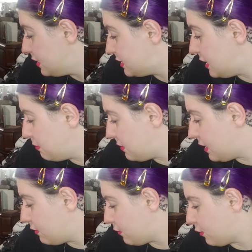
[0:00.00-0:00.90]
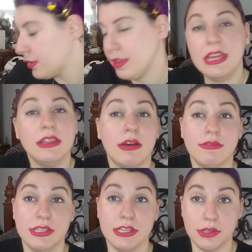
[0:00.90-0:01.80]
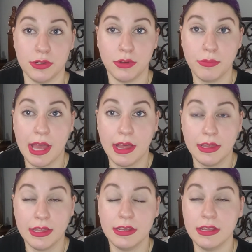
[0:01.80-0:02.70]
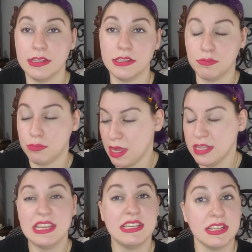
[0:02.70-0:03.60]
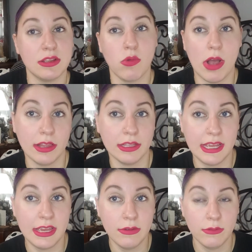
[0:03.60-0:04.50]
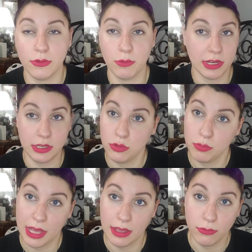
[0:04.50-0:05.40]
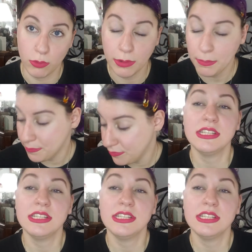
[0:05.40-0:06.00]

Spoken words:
Same thing for the Love is Eternal palette. It's a decent quality for what you pay for.